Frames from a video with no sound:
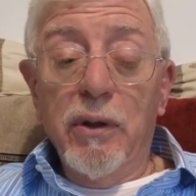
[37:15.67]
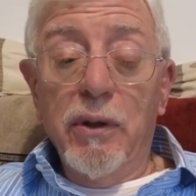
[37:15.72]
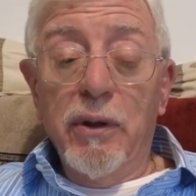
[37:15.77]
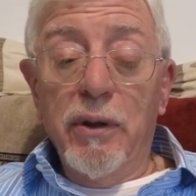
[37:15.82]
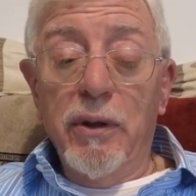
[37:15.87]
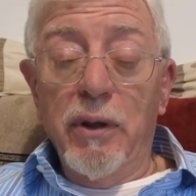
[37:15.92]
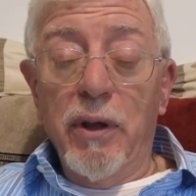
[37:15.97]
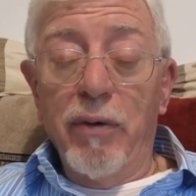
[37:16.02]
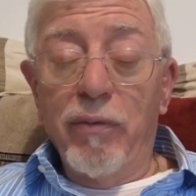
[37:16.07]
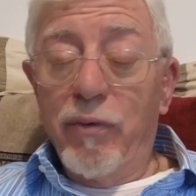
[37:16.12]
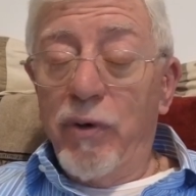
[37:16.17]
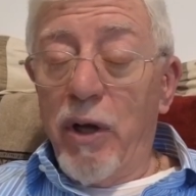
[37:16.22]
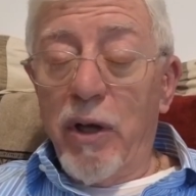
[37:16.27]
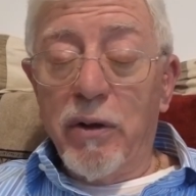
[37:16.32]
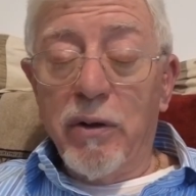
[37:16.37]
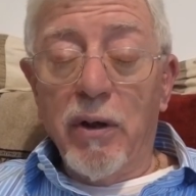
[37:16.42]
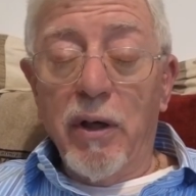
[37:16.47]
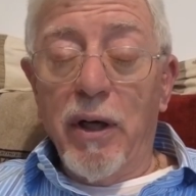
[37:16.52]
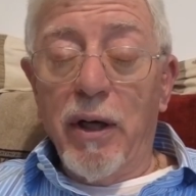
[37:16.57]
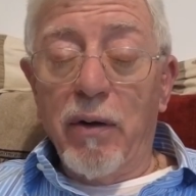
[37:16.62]
in every
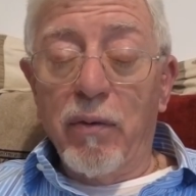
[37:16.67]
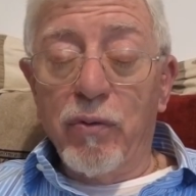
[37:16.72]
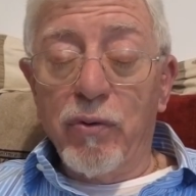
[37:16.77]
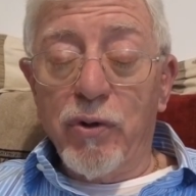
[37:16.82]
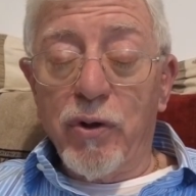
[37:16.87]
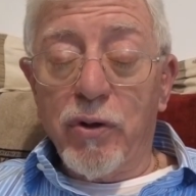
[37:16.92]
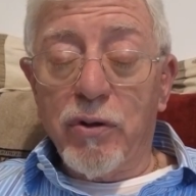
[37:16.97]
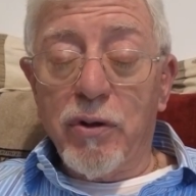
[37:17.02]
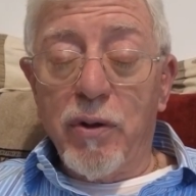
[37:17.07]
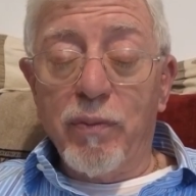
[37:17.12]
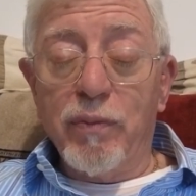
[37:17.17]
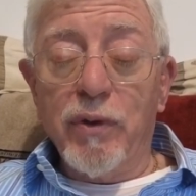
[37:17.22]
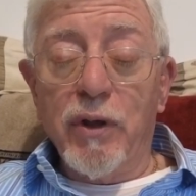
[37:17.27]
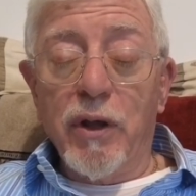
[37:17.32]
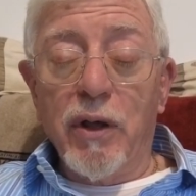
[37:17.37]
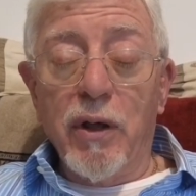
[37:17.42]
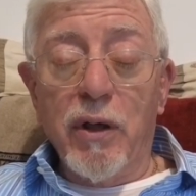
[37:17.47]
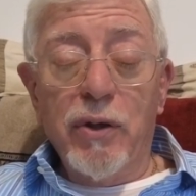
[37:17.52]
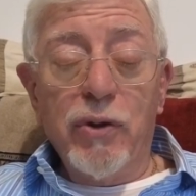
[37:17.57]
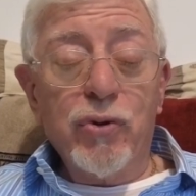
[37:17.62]
other language except
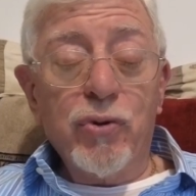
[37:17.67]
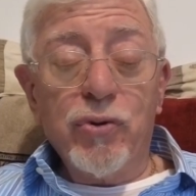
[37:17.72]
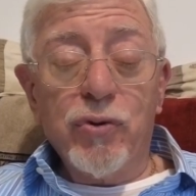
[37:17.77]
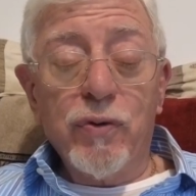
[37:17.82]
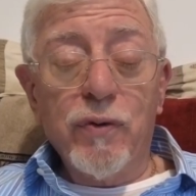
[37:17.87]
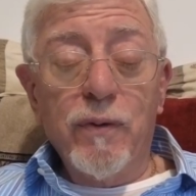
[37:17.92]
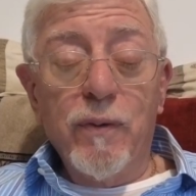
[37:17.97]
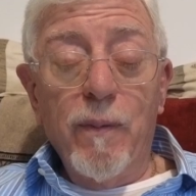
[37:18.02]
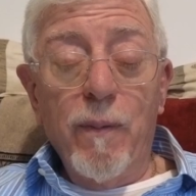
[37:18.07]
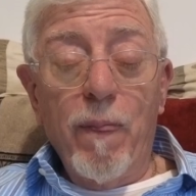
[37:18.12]
English.